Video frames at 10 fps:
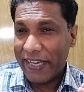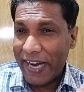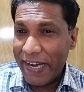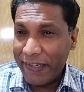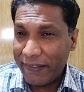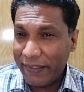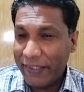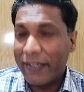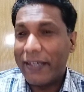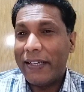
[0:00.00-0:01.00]

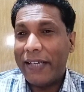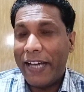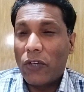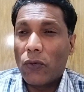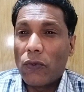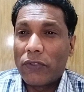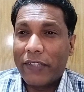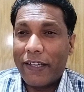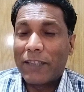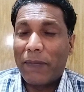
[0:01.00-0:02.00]
entering NATO's
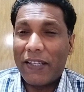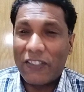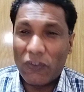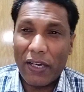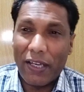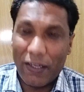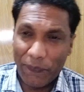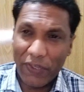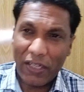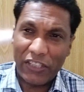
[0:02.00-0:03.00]
airspace. Why?
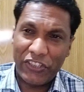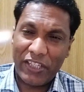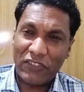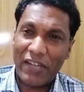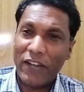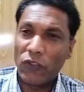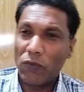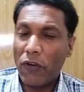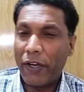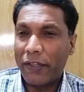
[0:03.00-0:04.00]
Russia is trying to
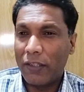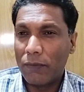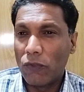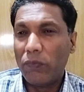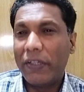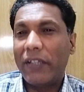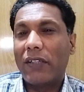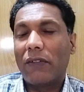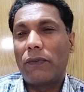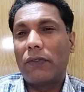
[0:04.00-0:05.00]
monitor the
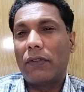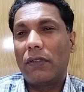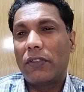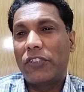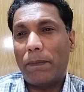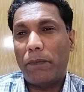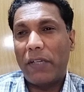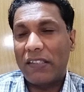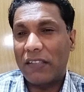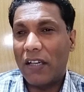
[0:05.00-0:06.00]
movement of uh,
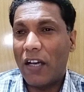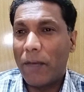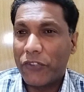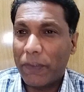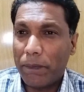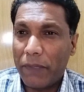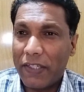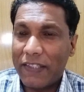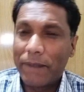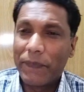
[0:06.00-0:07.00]
shipments, arms
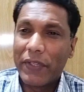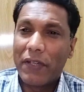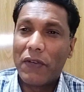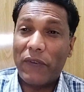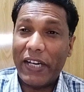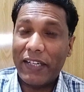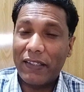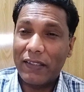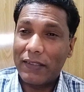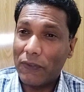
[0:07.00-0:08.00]
shipments,
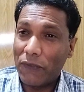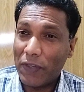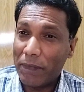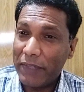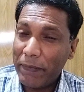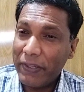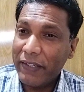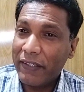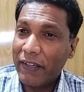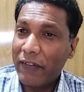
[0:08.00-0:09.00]
fighters from
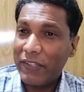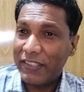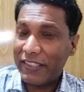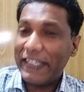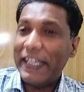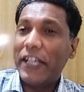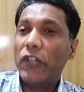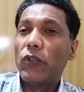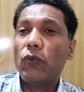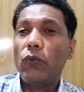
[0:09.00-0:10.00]
neighboring countries
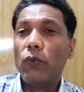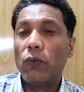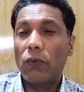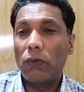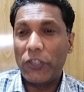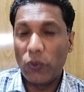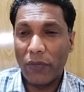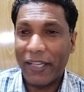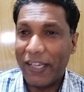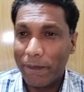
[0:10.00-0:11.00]
into
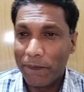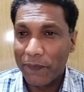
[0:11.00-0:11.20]
Ukraine.